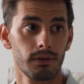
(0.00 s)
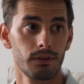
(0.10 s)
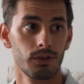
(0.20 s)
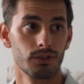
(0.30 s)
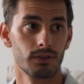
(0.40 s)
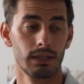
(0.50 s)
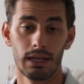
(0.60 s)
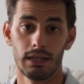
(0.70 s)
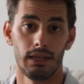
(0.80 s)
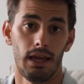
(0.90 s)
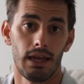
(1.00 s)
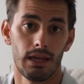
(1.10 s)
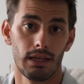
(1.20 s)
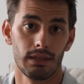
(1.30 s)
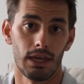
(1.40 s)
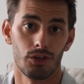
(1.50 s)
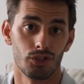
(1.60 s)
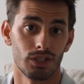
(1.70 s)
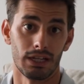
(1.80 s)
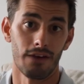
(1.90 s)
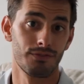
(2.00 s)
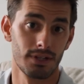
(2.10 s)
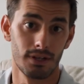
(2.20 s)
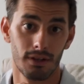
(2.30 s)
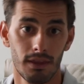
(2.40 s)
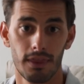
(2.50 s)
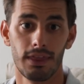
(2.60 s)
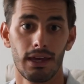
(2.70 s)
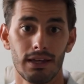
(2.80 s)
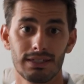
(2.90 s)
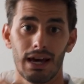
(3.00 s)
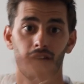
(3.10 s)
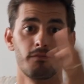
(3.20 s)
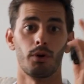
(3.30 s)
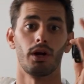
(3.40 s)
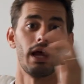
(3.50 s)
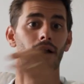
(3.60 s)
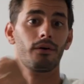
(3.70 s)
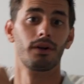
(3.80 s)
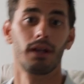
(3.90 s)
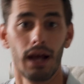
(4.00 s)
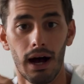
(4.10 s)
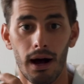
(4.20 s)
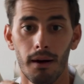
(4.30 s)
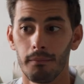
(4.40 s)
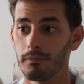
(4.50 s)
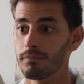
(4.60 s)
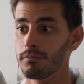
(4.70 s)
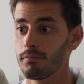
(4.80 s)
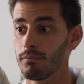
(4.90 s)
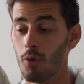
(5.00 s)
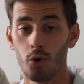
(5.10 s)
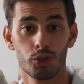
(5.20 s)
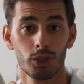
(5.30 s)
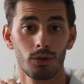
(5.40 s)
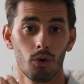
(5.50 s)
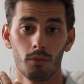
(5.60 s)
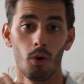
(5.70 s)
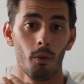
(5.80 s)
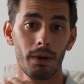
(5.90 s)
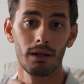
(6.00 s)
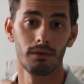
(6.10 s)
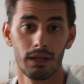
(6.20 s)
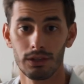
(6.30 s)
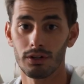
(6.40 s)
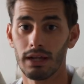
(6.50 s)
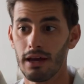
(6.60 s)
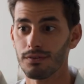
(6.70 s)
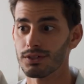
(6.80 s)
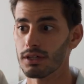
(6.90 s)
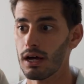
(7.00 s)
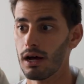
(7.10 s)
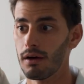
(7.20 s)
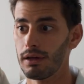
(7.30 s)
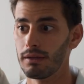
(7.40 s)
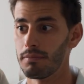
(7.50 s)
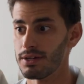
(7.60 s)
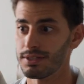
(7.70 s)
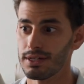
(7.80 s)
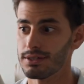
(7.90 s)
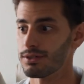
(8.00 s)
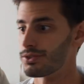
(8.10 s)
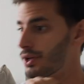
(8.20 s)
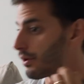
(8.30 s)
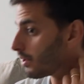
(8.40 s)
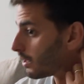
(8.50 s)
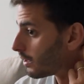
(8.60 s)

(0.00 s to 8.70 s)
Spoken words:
just, they just left this kind of burnout motion or moment in their lives in business. So